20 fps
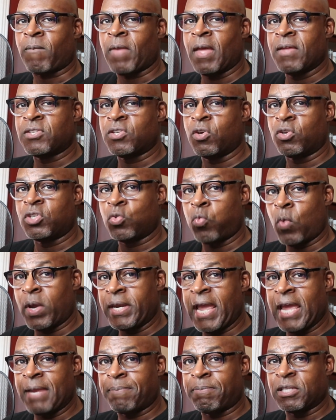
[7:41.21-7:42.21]
So
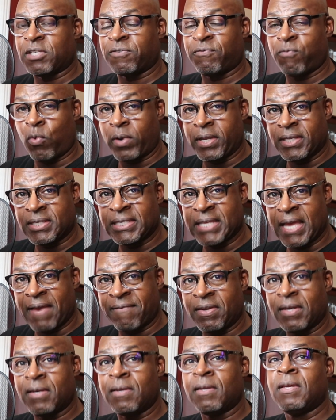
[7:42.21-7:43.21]
28 plus
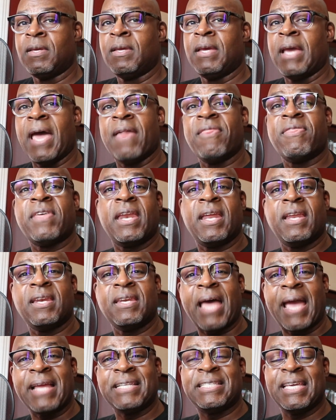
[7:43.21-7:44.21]
47. And then in
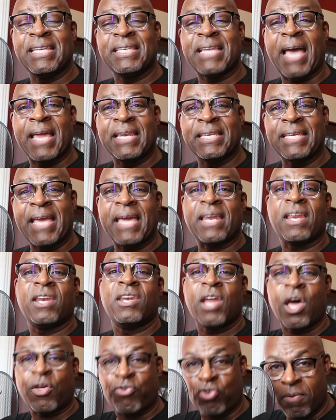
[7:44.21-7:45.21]
1998,
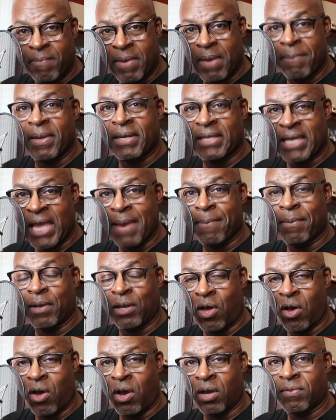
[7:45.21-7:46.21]
another amendment came
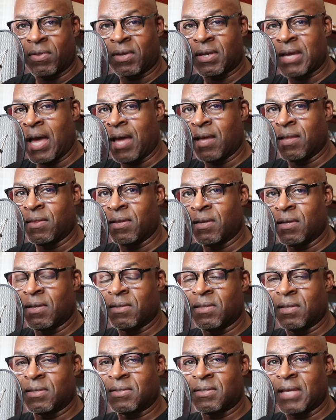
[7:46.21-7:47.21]
along,
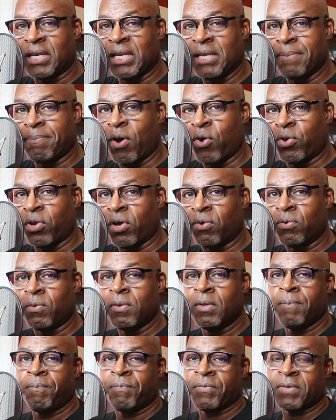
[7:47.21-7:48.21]
the Sonny Bono
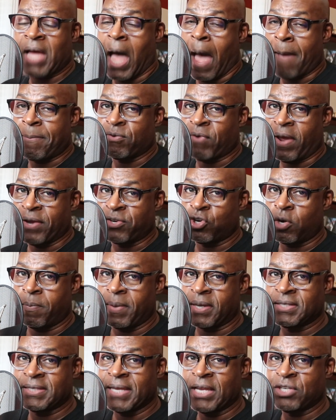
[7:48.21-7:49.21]
Copyright Term
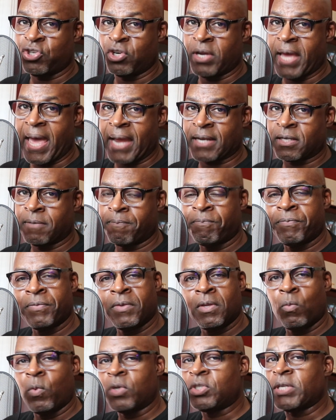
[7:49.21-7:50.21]
Extension Act,
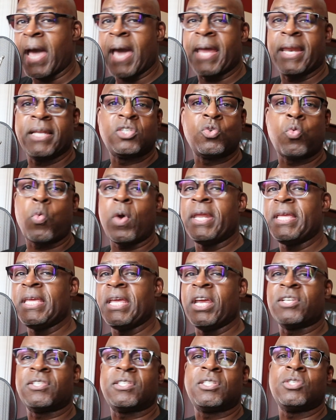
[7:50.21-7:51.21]
which added 20
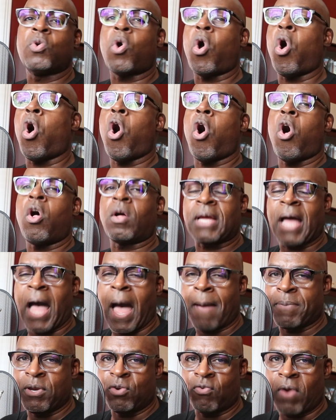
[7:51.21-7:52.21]
years to all
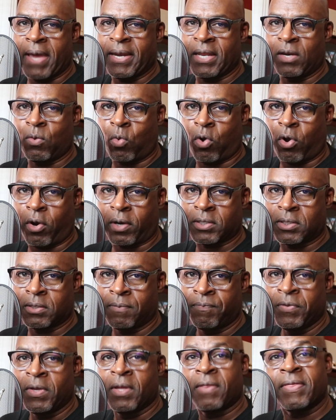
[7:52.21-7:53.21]
copyrighted works.
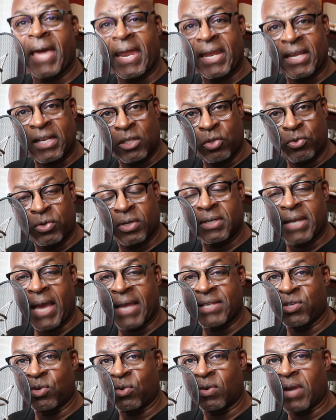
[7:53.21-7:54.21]
That included
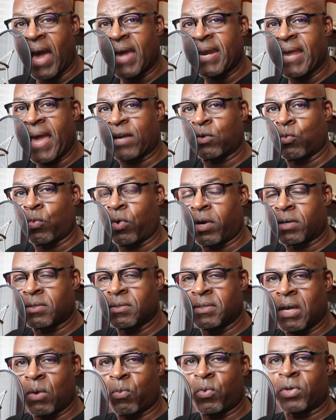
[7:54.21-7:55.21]
1909 Act works
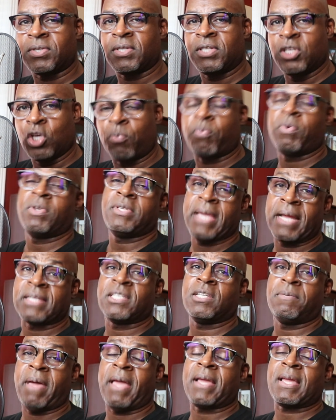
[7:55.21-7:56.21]
that were still
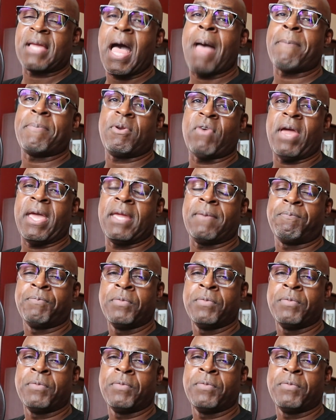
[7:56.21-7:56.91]
protected by copyright.